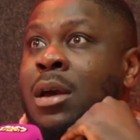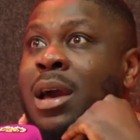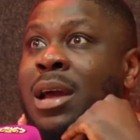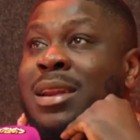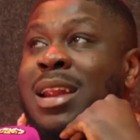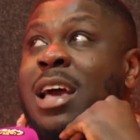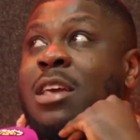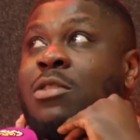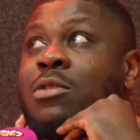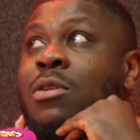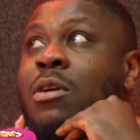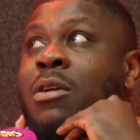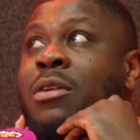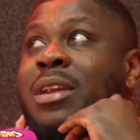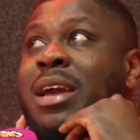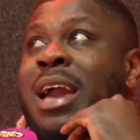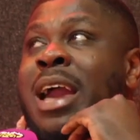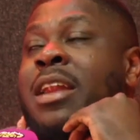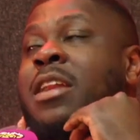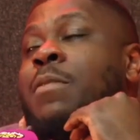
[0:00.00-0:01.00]
And that's not
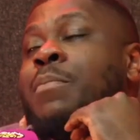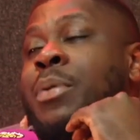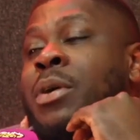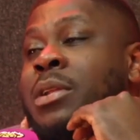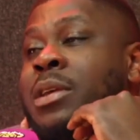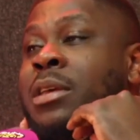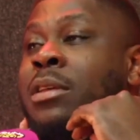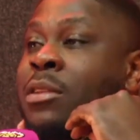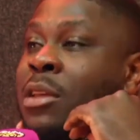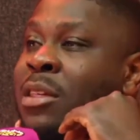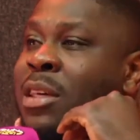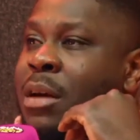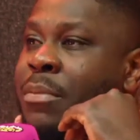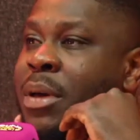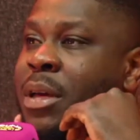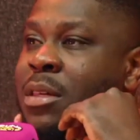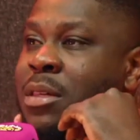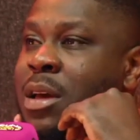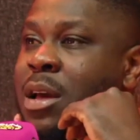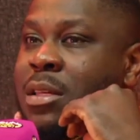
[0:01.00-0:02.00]
on anybody. Does that
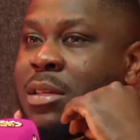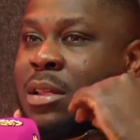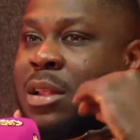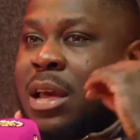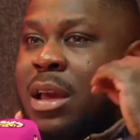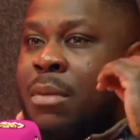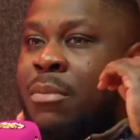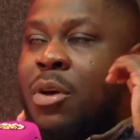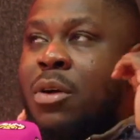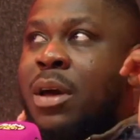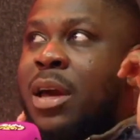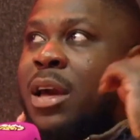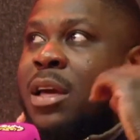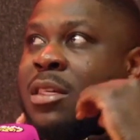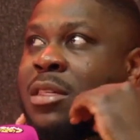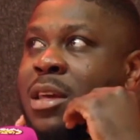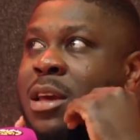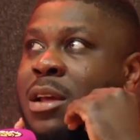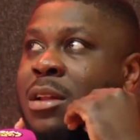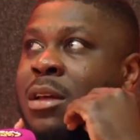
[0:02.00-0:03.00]
make sense? Like, I'm not here
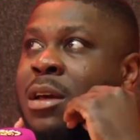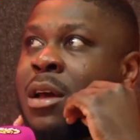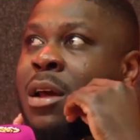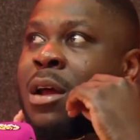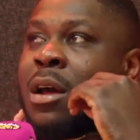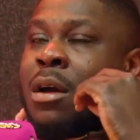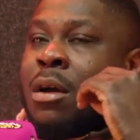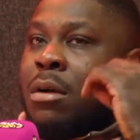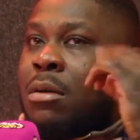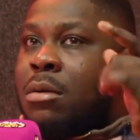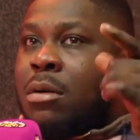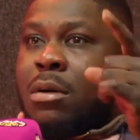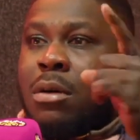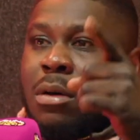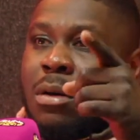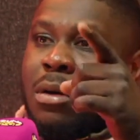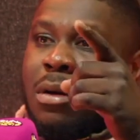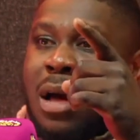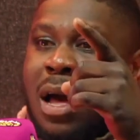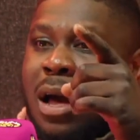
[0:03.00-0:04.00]
saying,
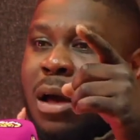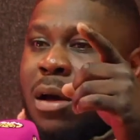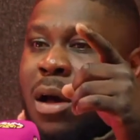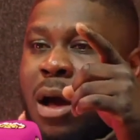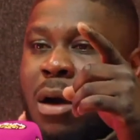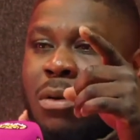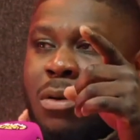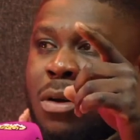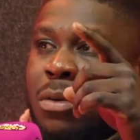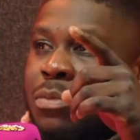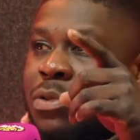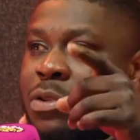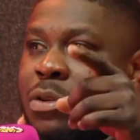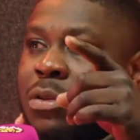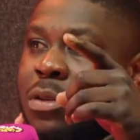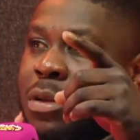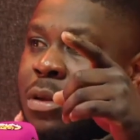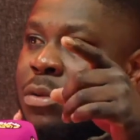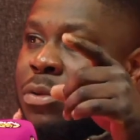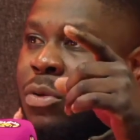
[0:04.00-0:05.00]
oh, how comes you
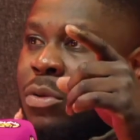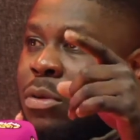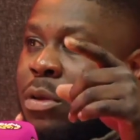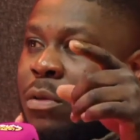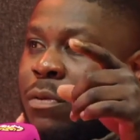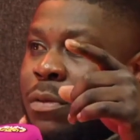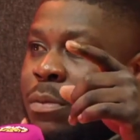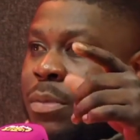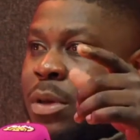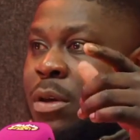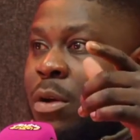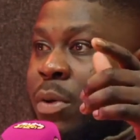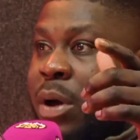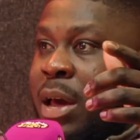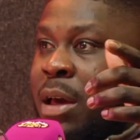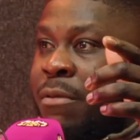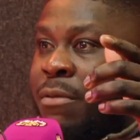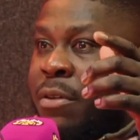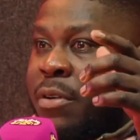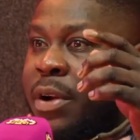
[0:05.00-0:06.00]
didn't do this for me or
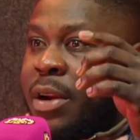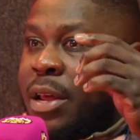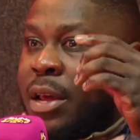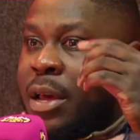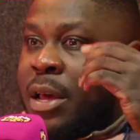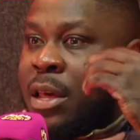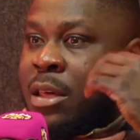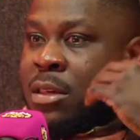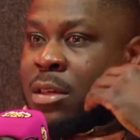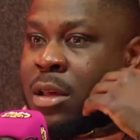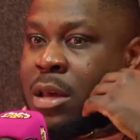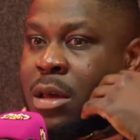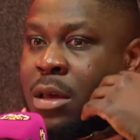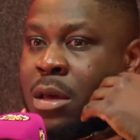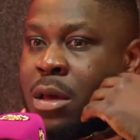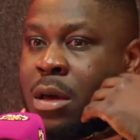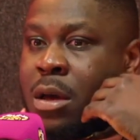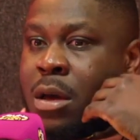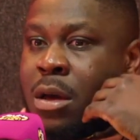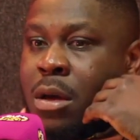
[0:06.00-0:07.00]
whatever, innit? It's like
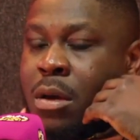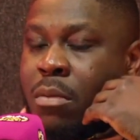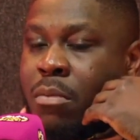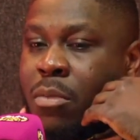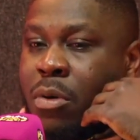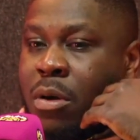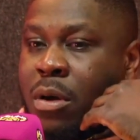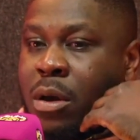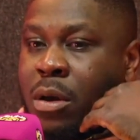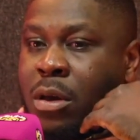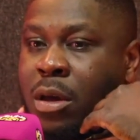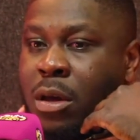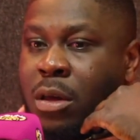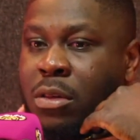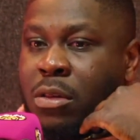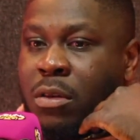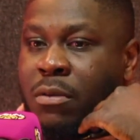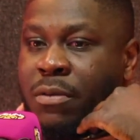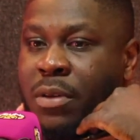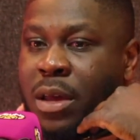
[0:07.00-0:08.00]
more a
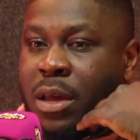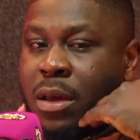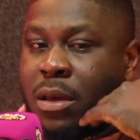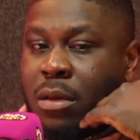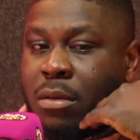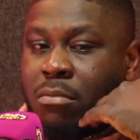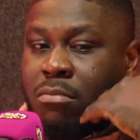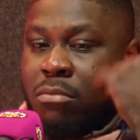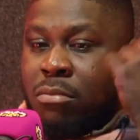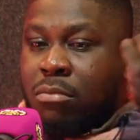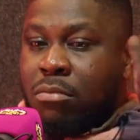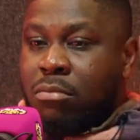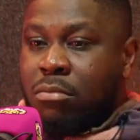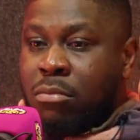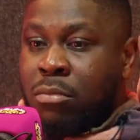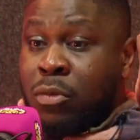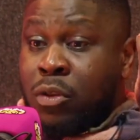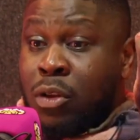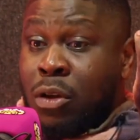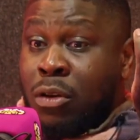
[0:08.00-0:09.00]
case of like,
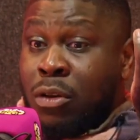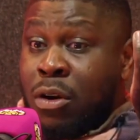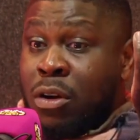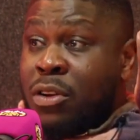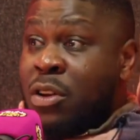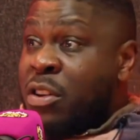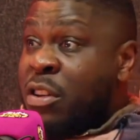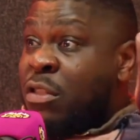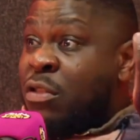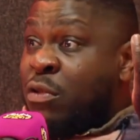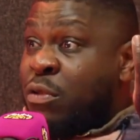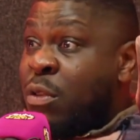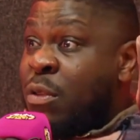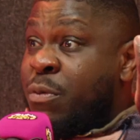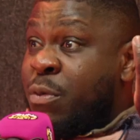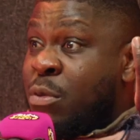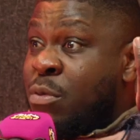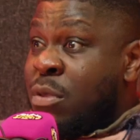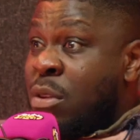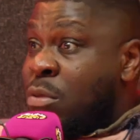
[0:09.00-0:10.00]
the God honest
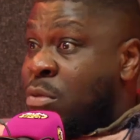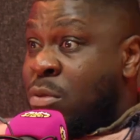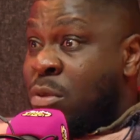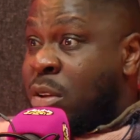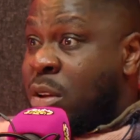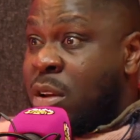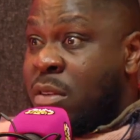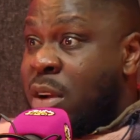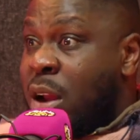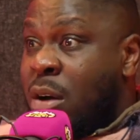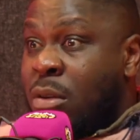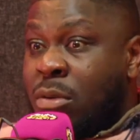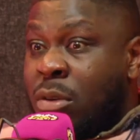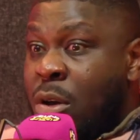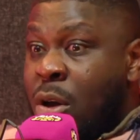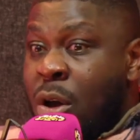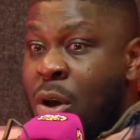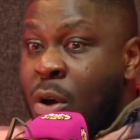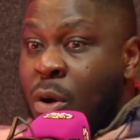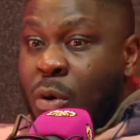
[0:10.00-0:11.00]
truth was when I was looking around,
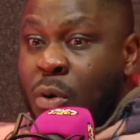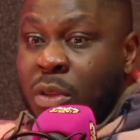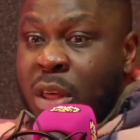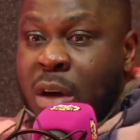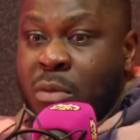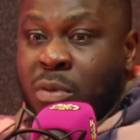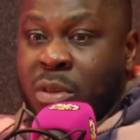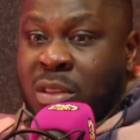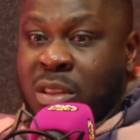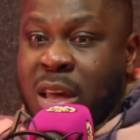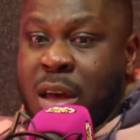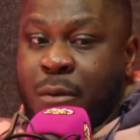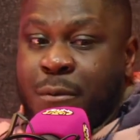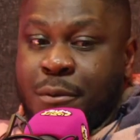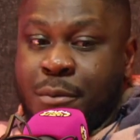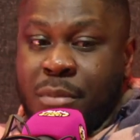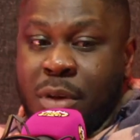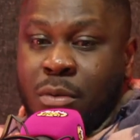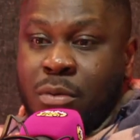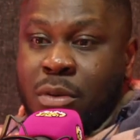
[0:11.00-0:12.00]
all that was there
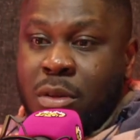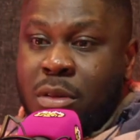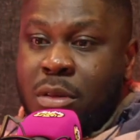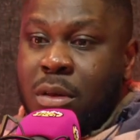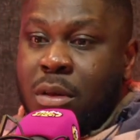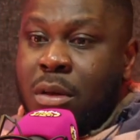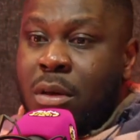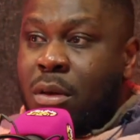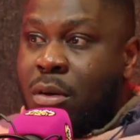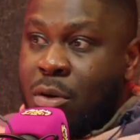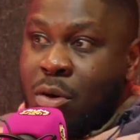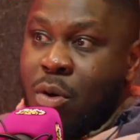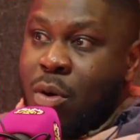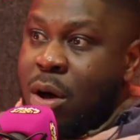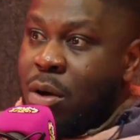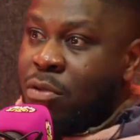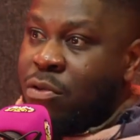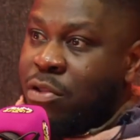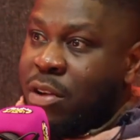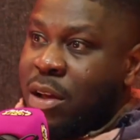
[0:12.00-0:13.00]
for me was
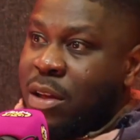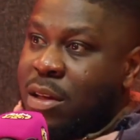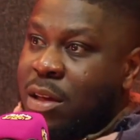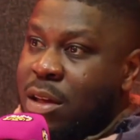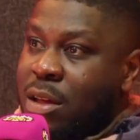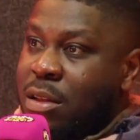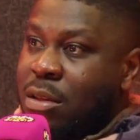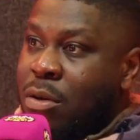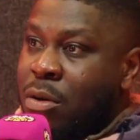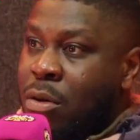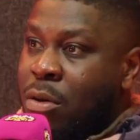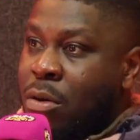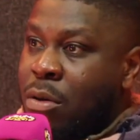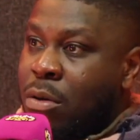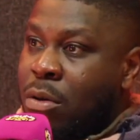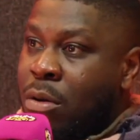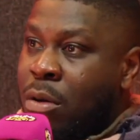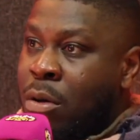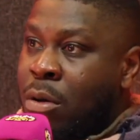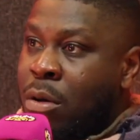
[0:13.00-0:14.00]
go out drinking
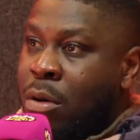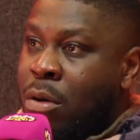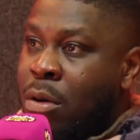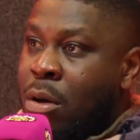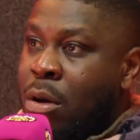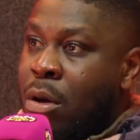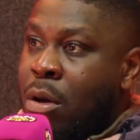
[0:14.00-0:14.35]
or